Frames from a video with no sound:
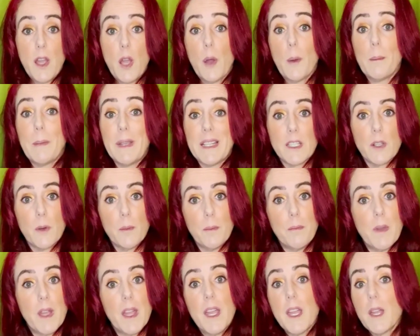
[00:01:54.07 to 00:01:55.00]
Medium,
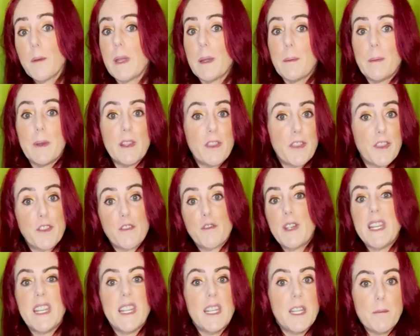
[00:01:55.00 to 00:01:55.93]
maybe
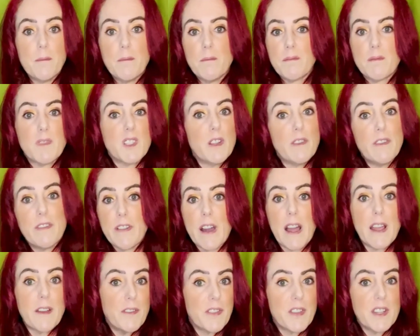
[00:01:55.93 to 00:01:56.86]
3 to
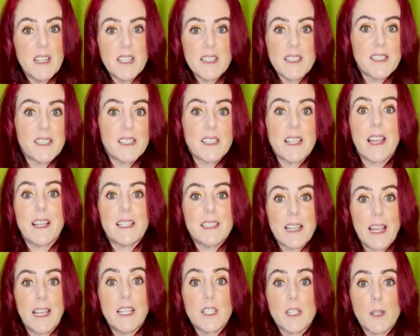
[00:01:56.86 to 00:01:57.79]
6
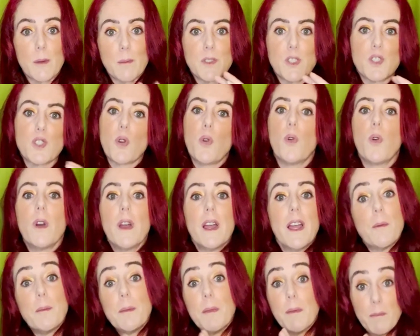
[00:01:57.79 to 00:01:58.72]
items, so
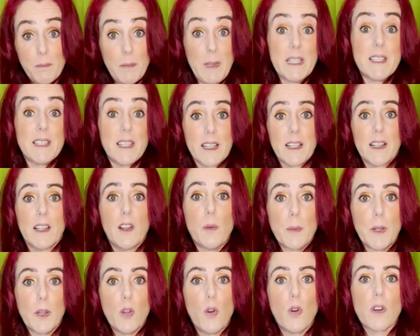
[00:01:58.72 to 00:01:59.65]
may take a little
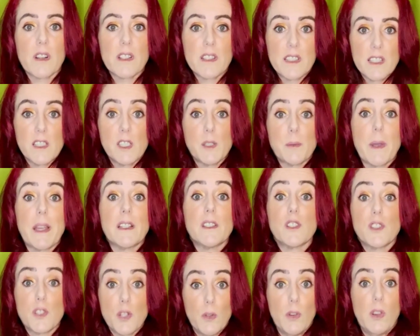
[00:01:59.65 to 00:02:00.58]
bit longer to dispense.
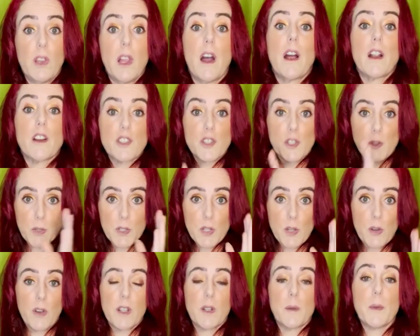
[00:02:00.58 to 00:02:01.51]
To large, we're
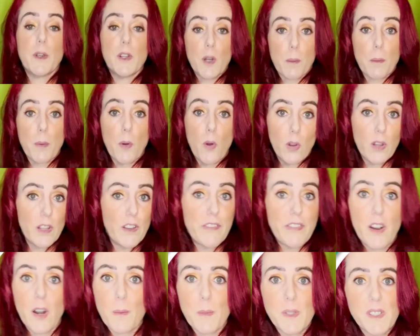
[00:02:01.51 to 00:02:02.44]
talking about your
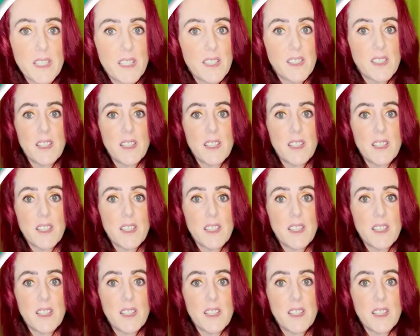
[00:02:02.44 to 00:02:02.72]
polypharmacy, it's